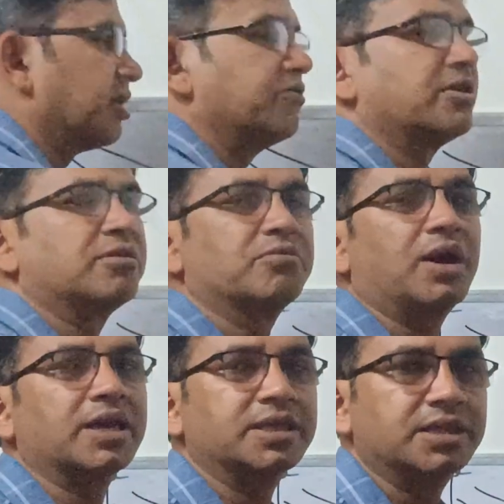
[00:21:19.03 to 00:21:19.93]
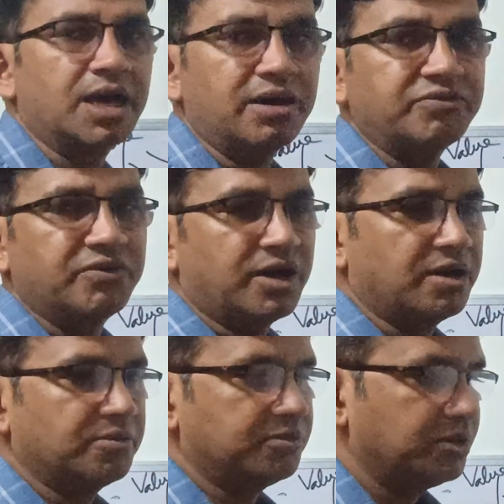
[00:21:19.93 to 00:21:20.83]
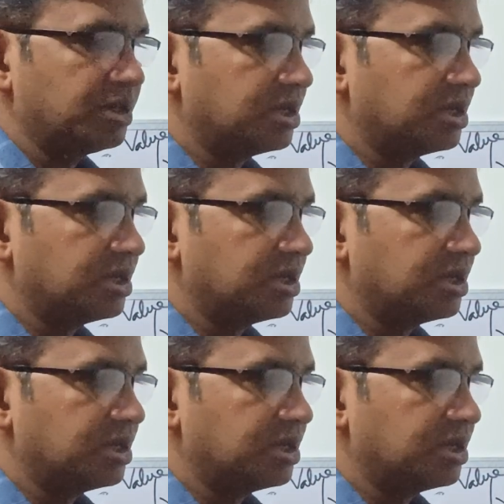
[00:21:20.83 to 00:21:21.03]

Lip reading: given by the firm.